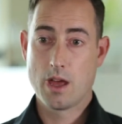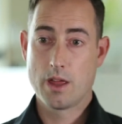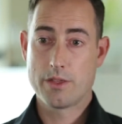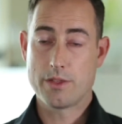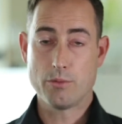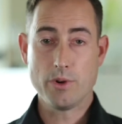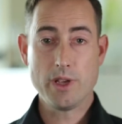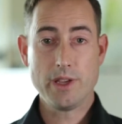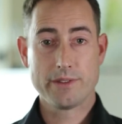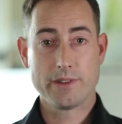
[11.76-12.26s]

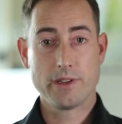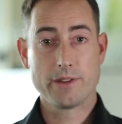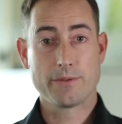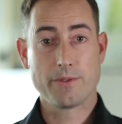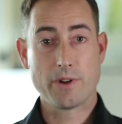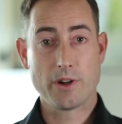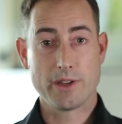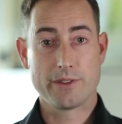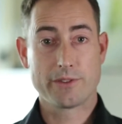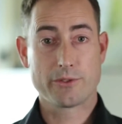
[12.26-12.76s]
The reason is
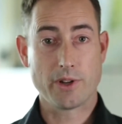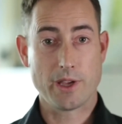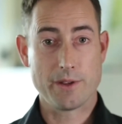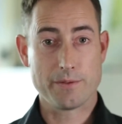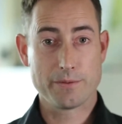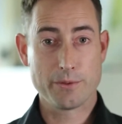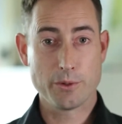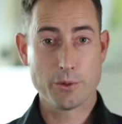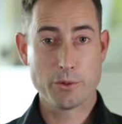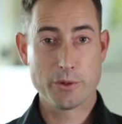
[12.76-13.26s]
very
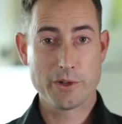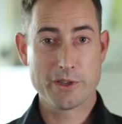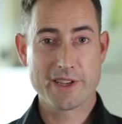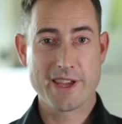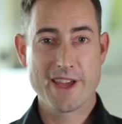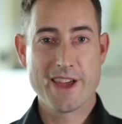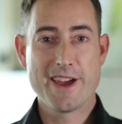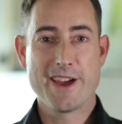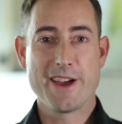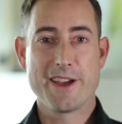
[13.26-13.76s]
straightforward.
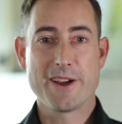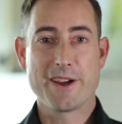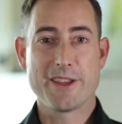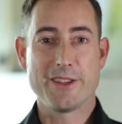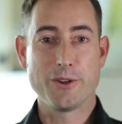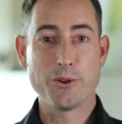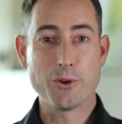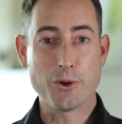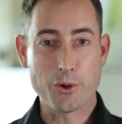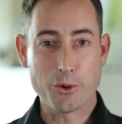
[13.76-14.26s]

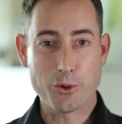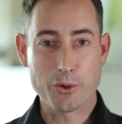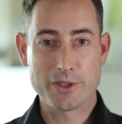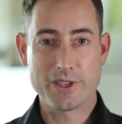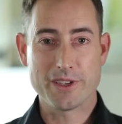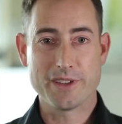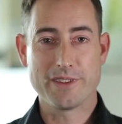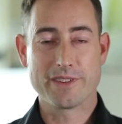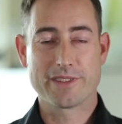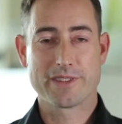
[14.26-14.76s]
Your
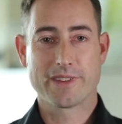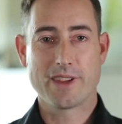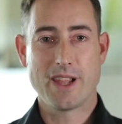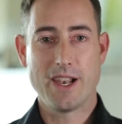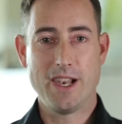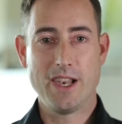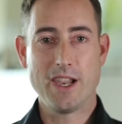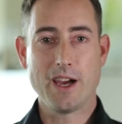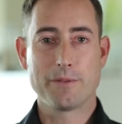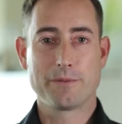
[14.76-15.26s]
audience
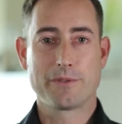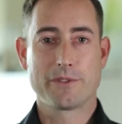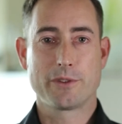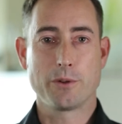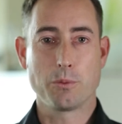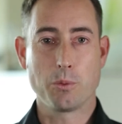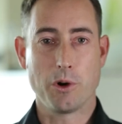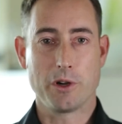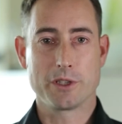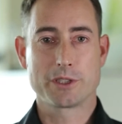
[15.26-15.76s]
love
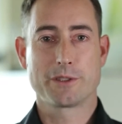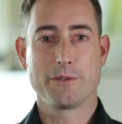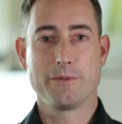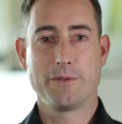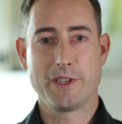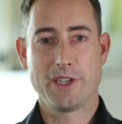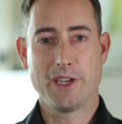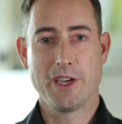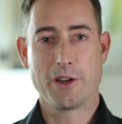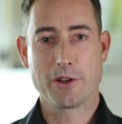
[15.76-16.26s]
to watch
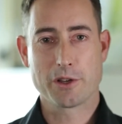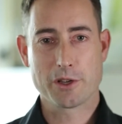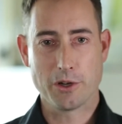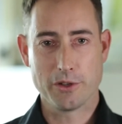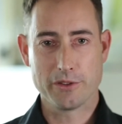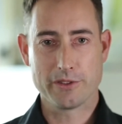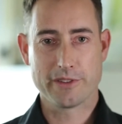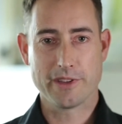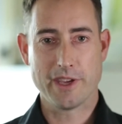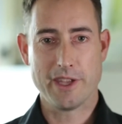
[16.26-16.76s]
video
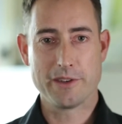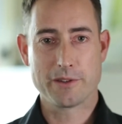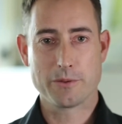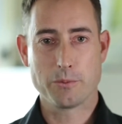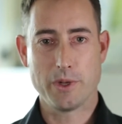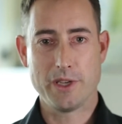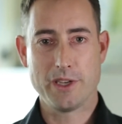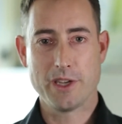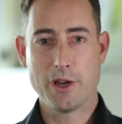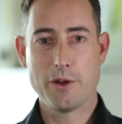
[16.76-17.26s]
content.
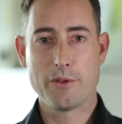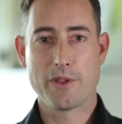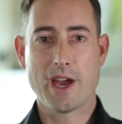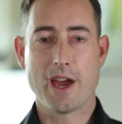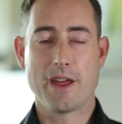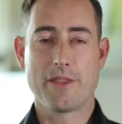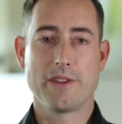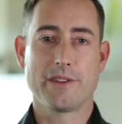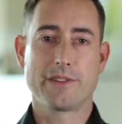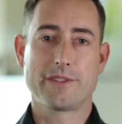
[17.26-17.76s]
We know
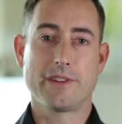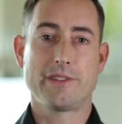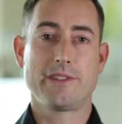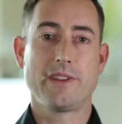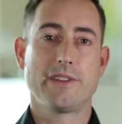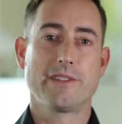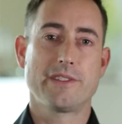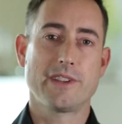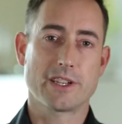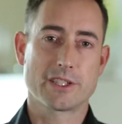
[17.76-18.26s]
that, the
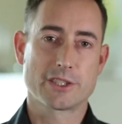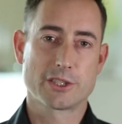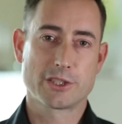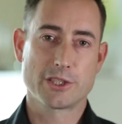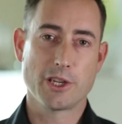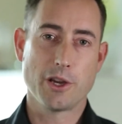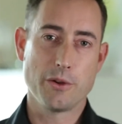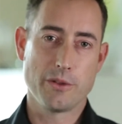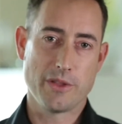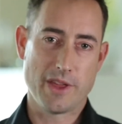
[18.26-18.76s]
statistics
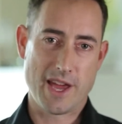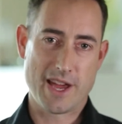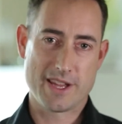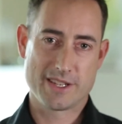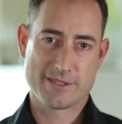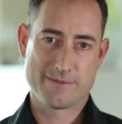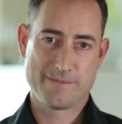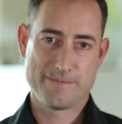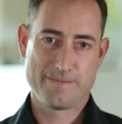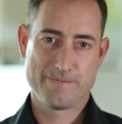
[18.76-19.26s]
show that.